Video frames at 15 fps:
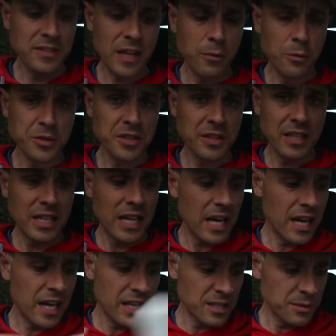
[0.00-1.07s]
that was on the
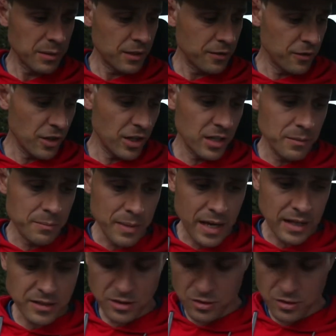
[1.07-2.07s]
car and it's been converted back to